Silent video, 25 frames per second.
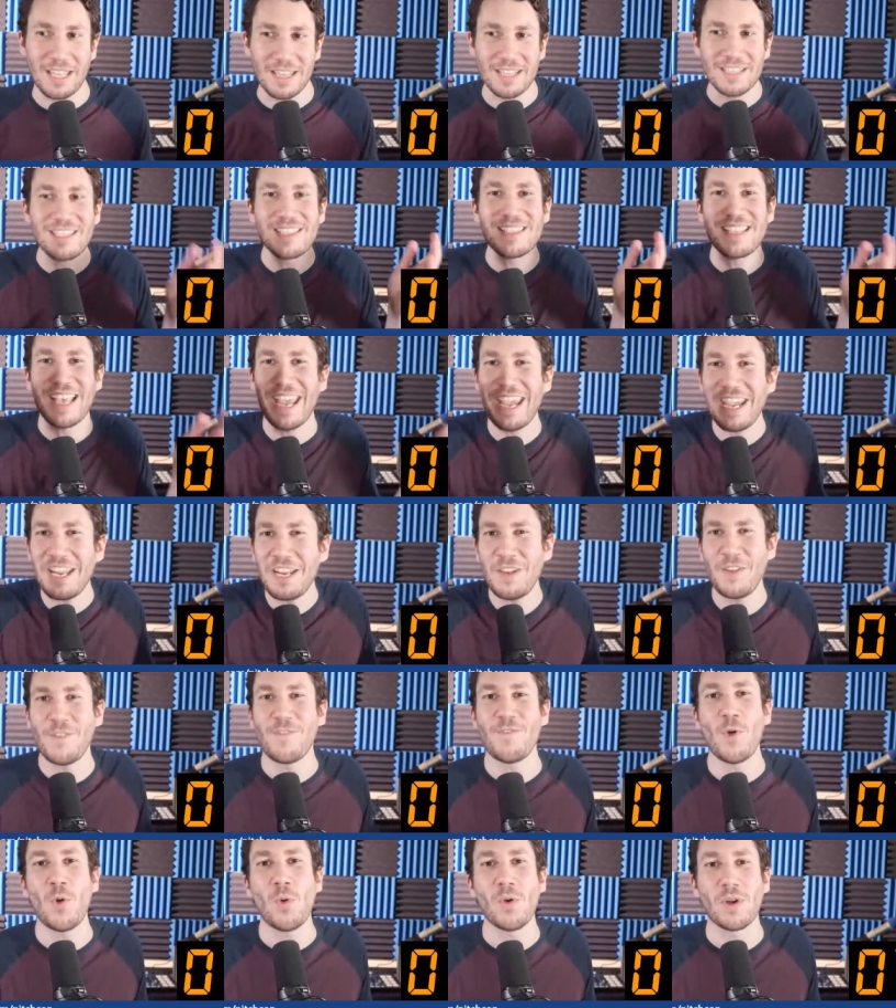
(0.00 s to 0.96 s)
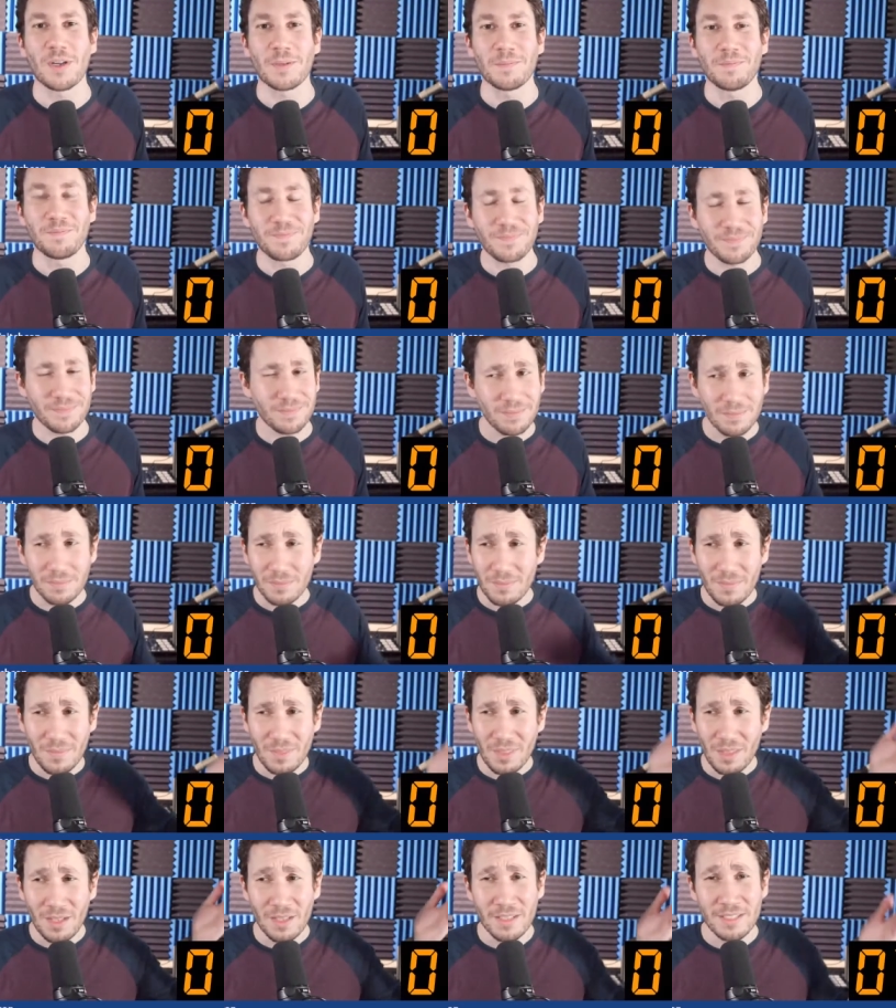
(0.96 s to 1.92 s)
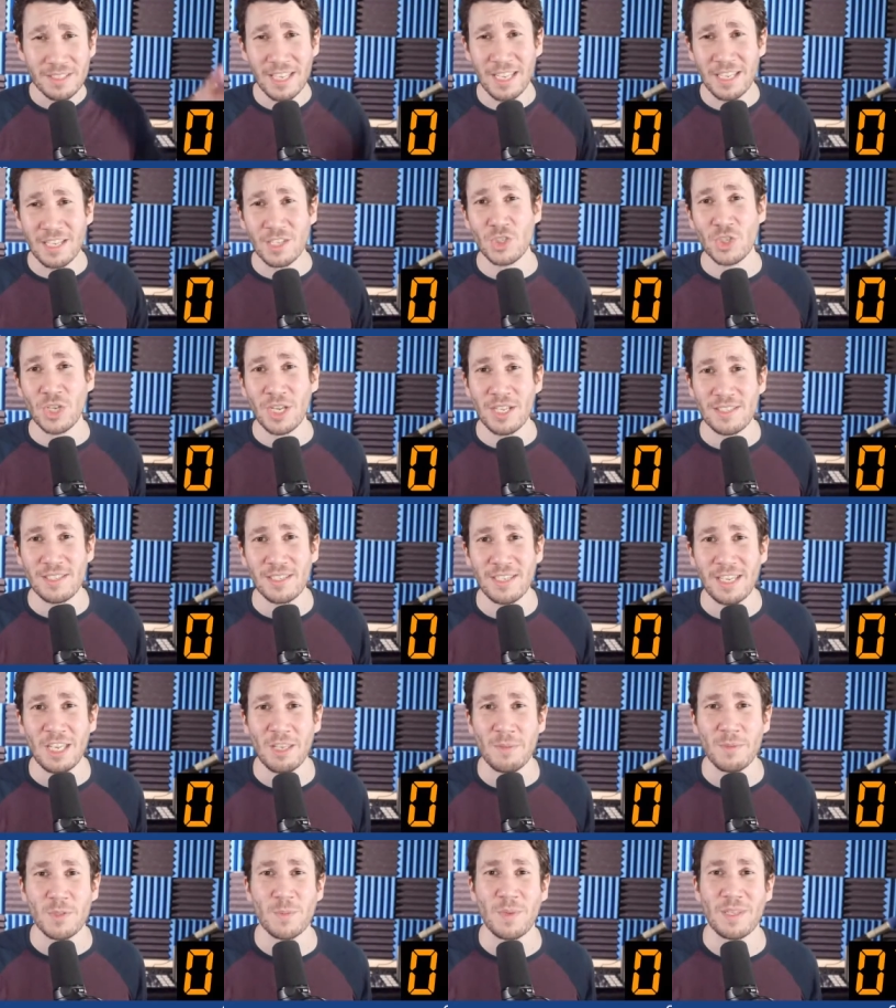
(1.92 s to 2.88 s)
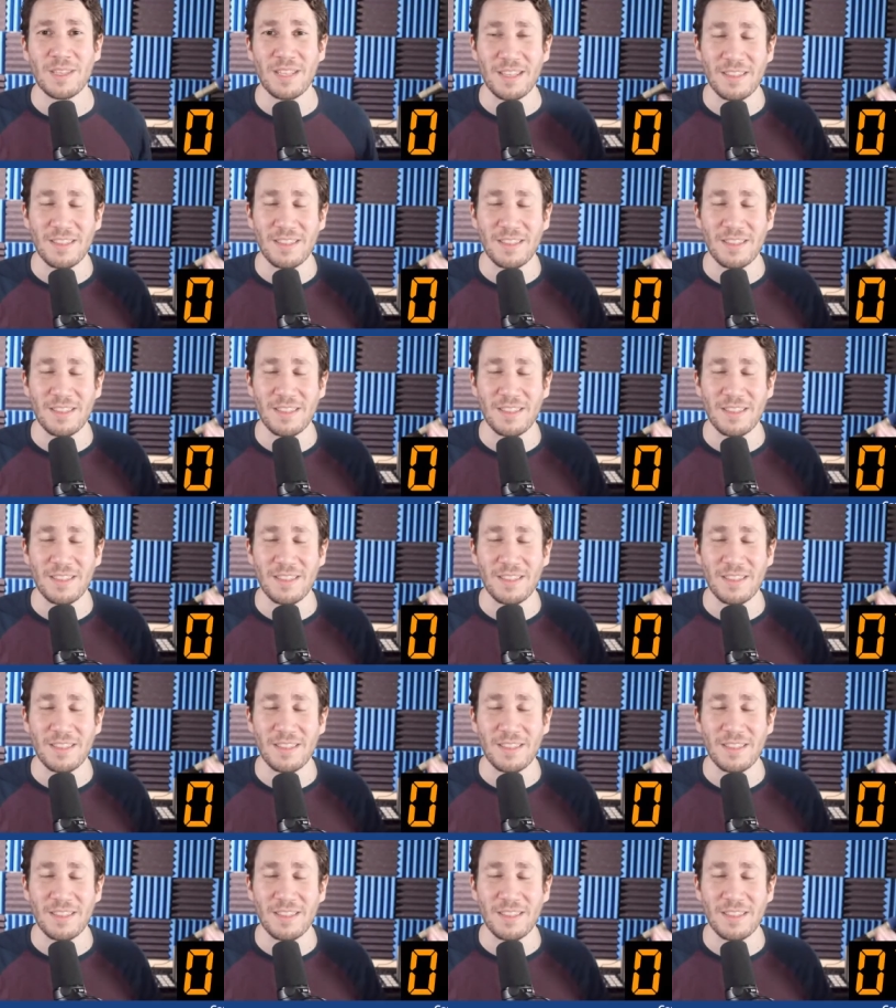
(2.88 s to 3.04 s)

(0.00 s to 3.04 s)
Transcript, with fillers: This is 84 take a chance on Caleb Smith.